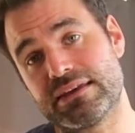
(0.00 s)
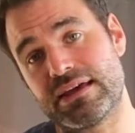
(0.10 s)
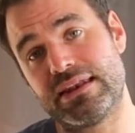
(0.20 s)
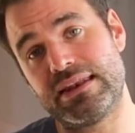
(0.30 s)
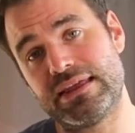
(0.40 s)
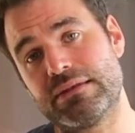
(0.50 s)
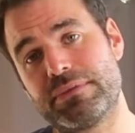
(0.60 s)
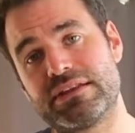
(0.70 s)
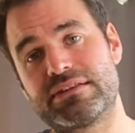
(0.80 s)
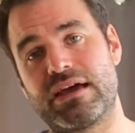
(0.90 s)
it a little
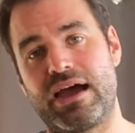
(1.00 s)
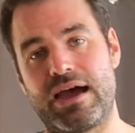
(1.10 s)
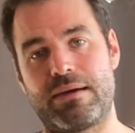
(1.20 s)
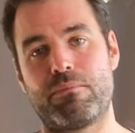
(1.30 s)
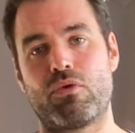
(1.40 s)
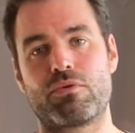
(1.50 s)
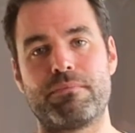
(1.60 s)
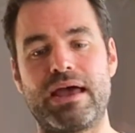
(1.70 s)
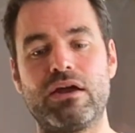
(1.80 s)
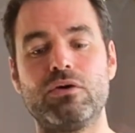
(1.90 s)
bit more
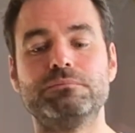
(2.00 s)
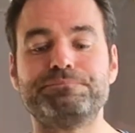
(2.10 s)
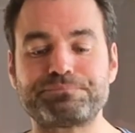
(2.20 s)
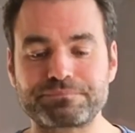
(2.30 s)
mellow,